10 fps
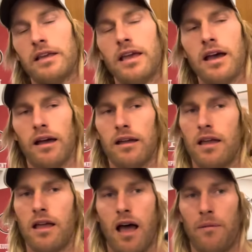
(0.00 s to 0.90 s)
Yeah.
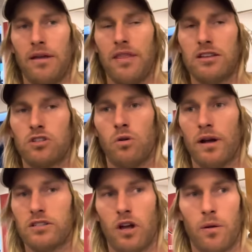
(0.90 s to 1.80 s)
I mean, there's
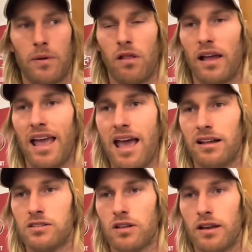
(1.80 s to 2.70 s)
always going to be, like,
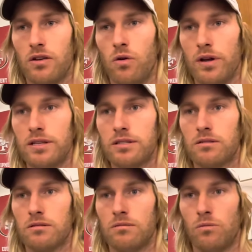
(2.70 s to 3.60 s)
outside
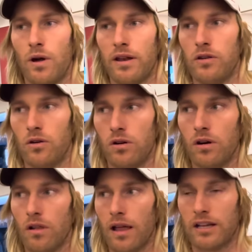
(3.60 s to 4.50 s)
noise when
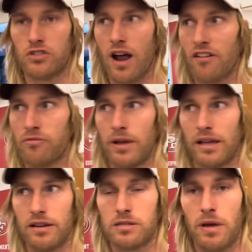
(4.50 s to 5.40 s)
you're, like, a draft
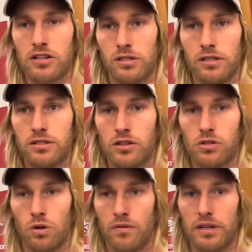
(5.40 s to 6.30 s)
pick and a specialist. You're
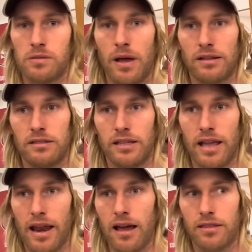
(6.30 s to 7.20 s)
sort of expected to
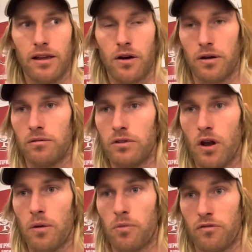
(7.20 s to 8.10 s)
get out there and, you
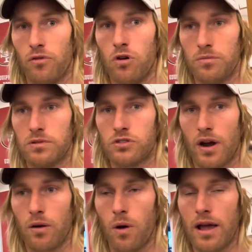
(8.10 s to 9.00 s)
know, perform
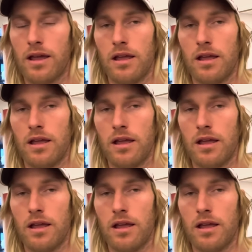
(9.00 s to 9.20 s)
straight away.